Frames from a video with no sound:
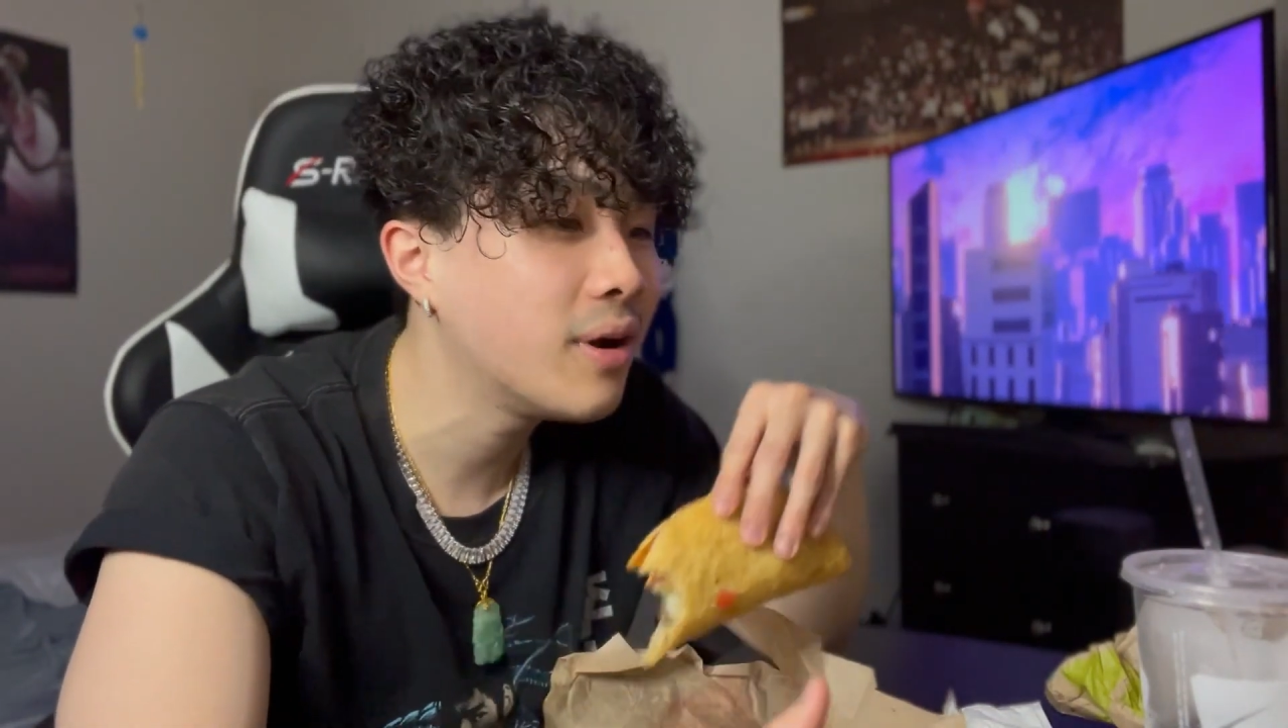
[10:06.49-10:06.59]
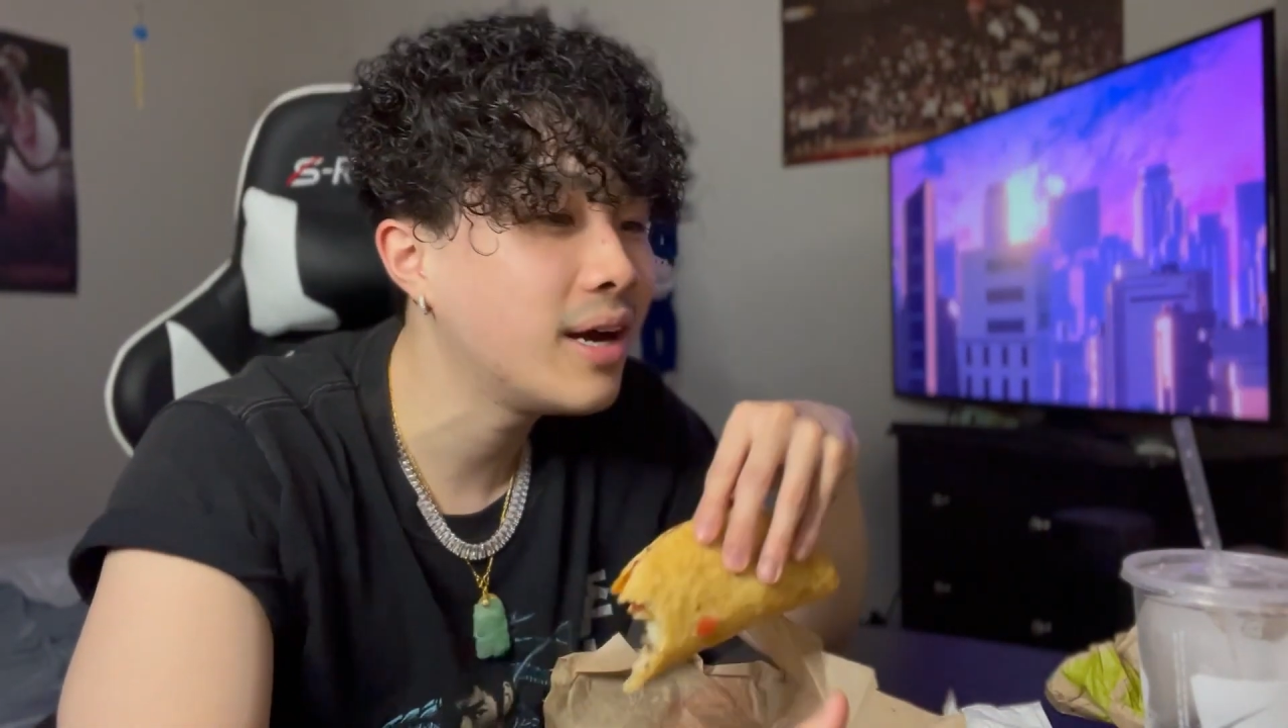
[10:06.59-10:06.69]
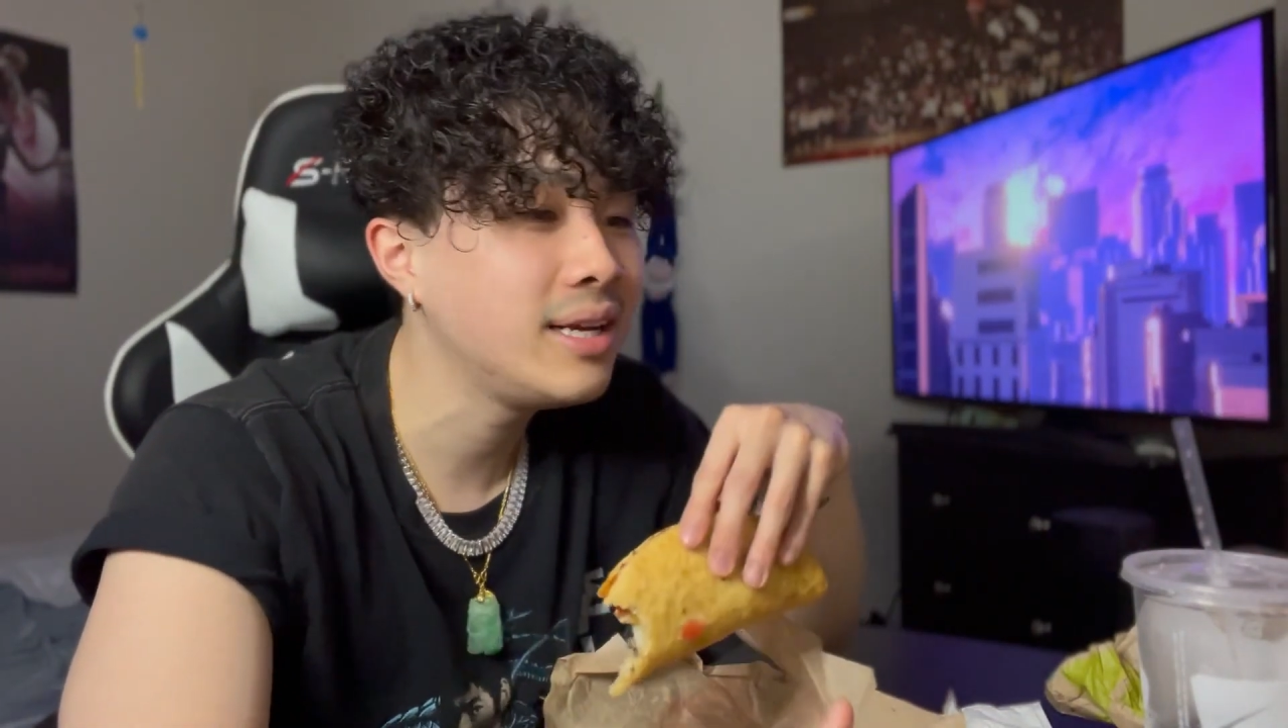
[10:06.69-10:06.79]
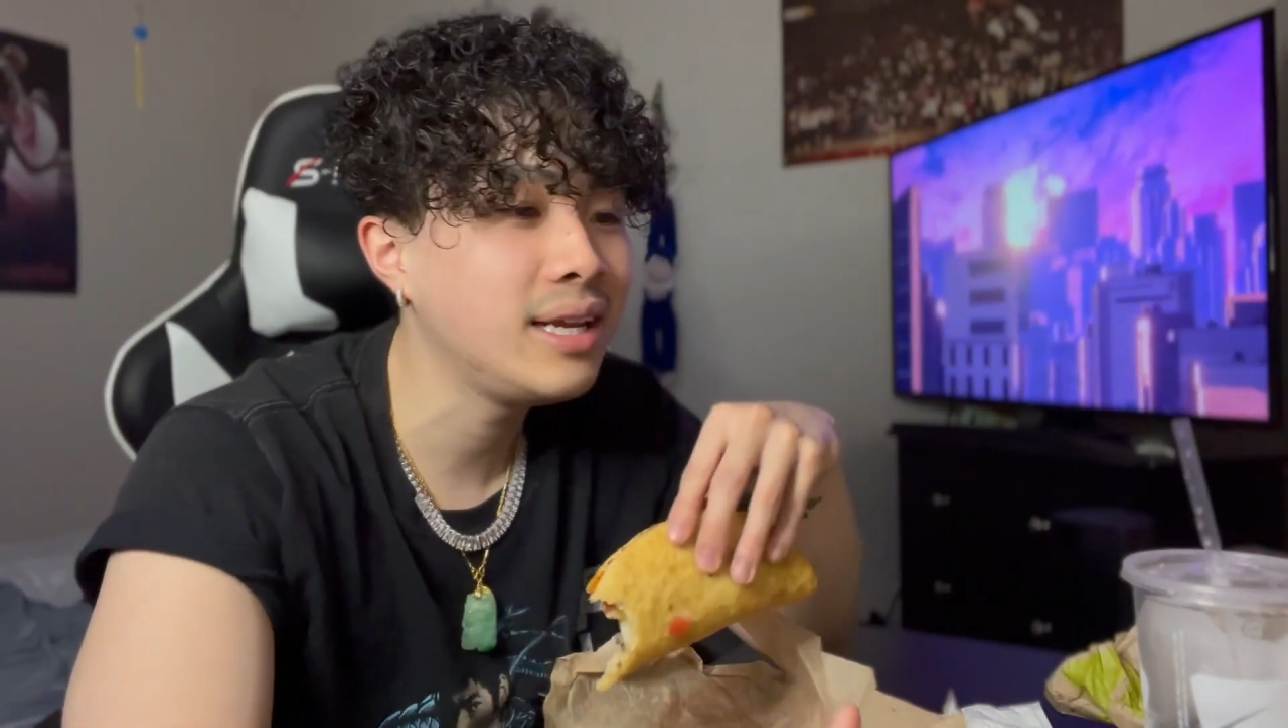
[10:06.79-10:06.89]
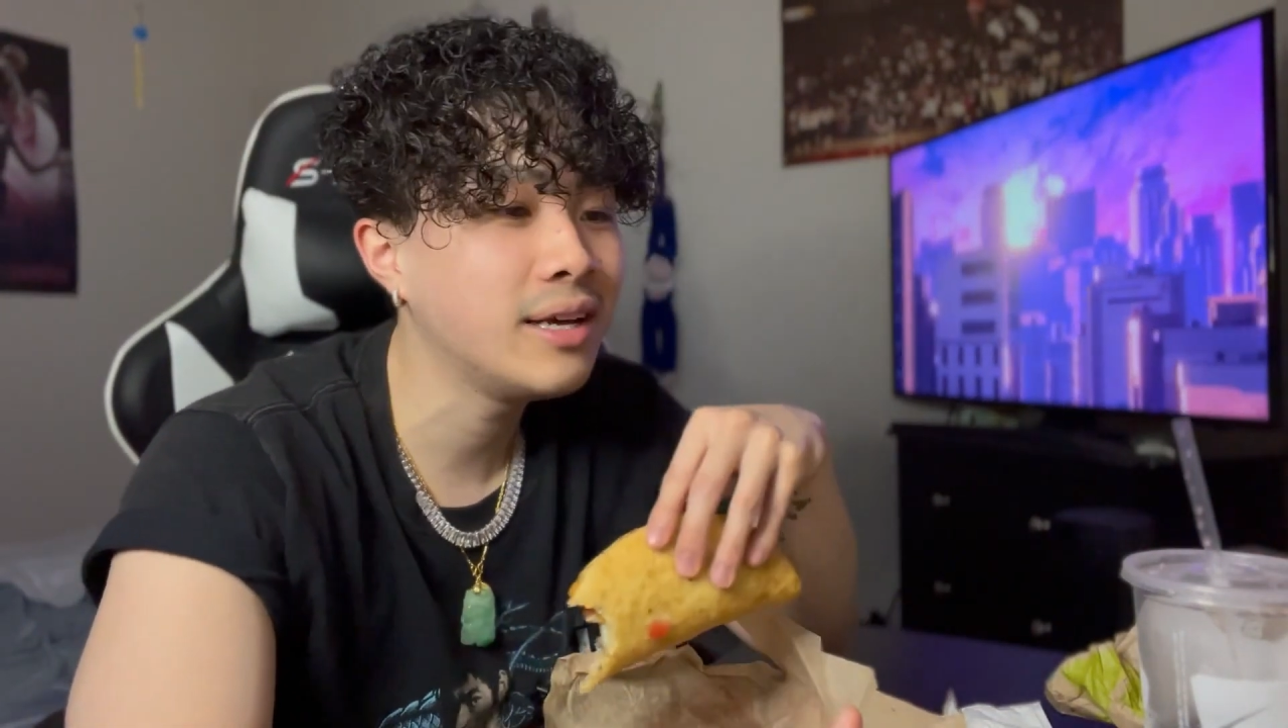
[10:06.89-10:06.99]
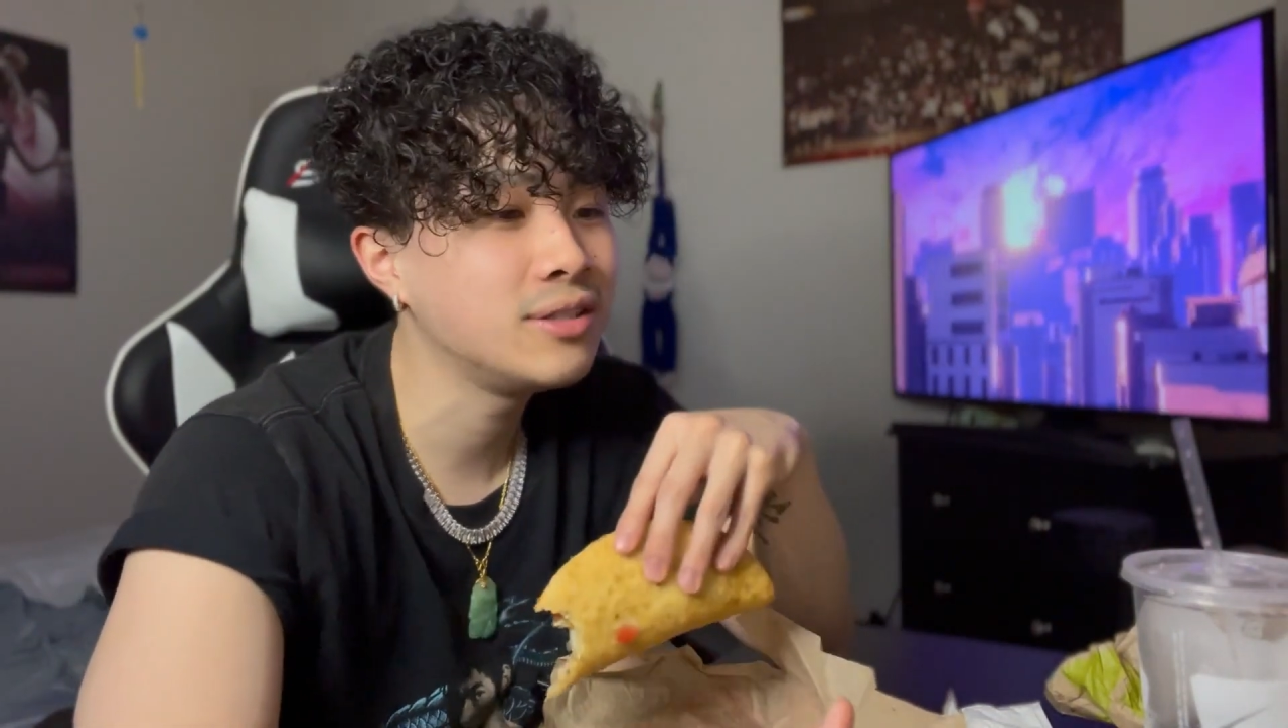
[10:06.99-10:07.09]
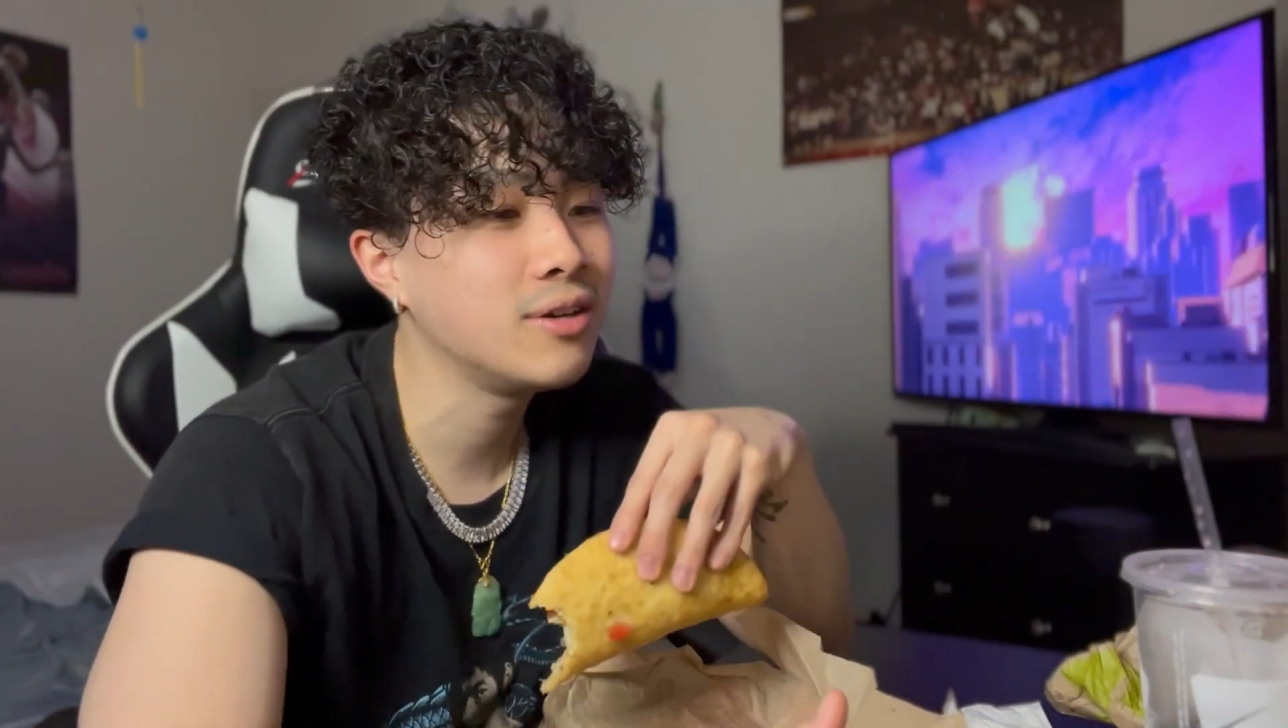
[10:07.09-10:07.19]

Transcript: ideas